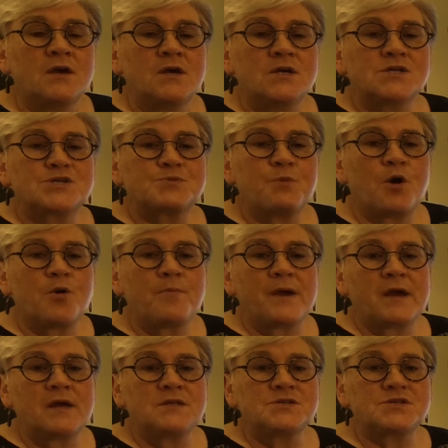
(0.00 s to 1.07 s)
small
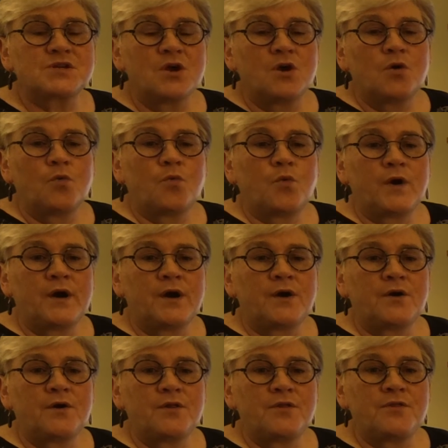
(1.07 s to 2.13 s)
bands
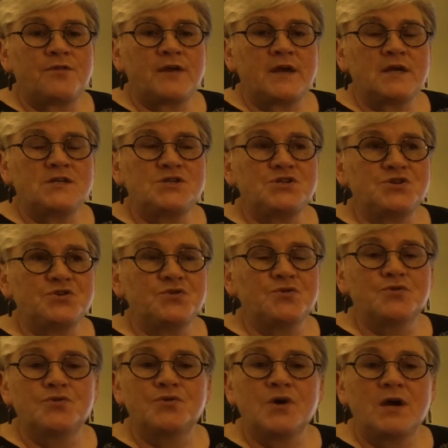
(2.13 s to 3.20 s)
where they
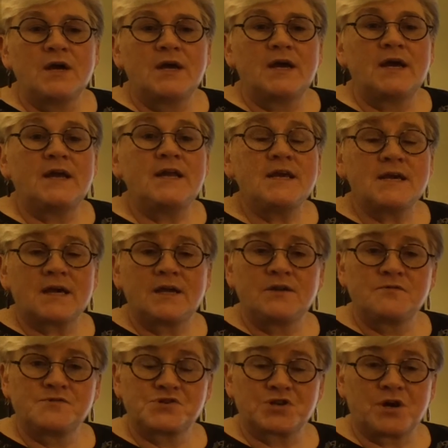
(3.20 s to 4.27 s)
do any kind of
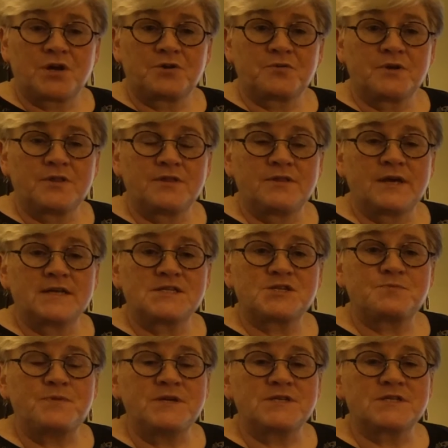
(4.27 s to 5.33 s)
genre that
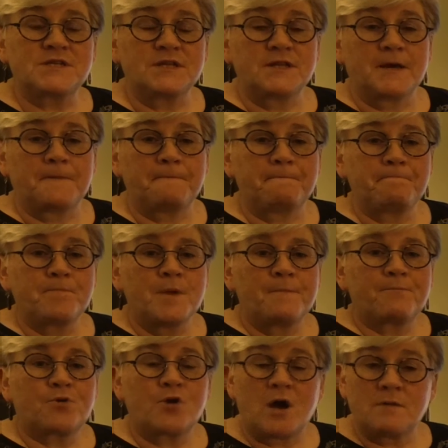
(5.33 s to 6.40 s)
speaks to them.
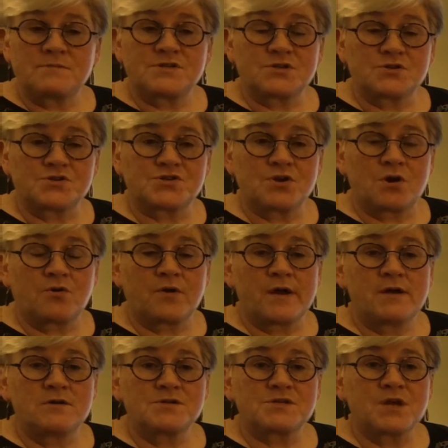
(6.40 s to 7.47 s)
Perhaps they're
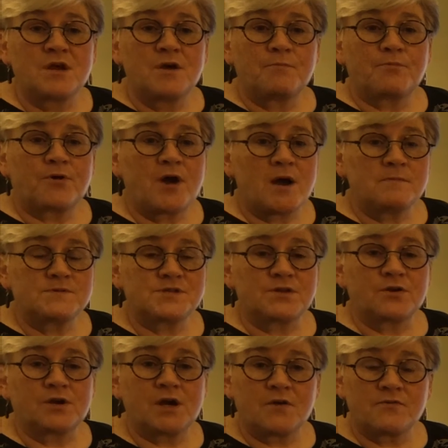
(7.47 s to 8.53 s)
songwriters, perhaps they're
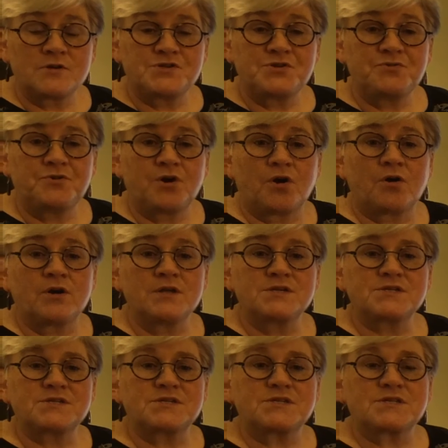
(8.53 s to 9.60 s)
cover tune
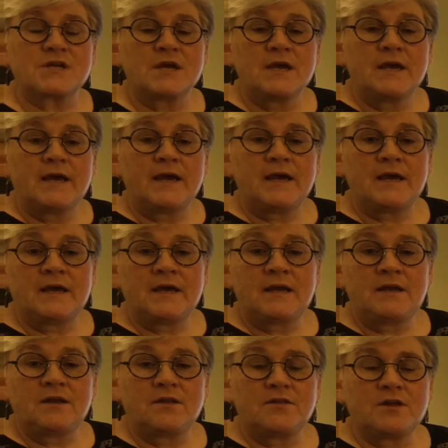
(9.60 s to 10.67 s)
artists,
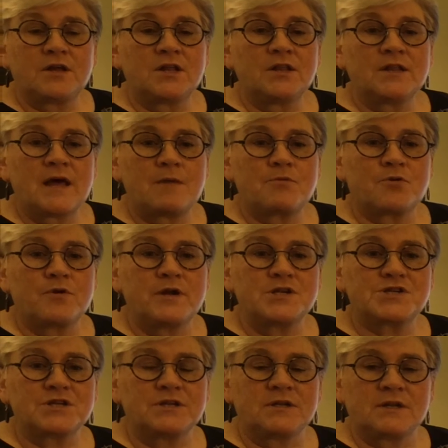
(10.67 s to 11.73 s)
and the
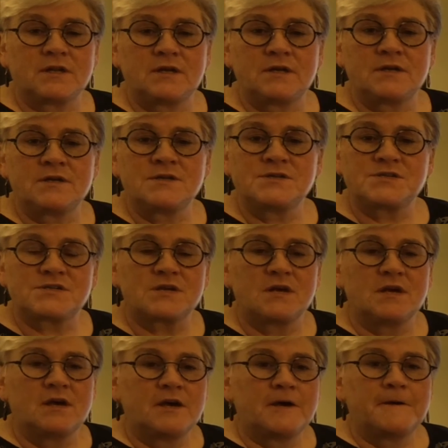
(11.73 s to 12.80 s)
collaboration is
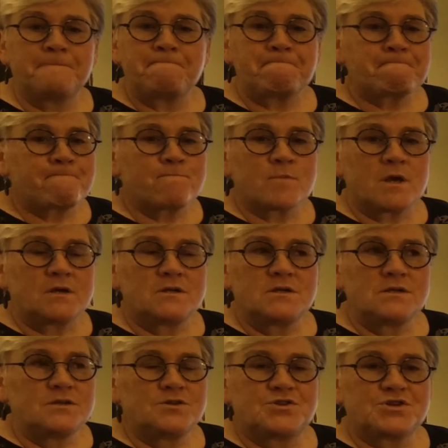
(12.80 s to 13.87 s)

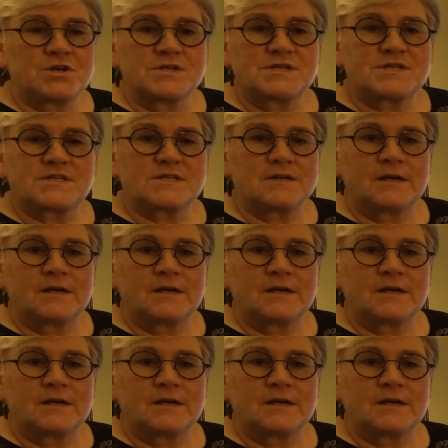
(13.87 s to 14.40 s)
just,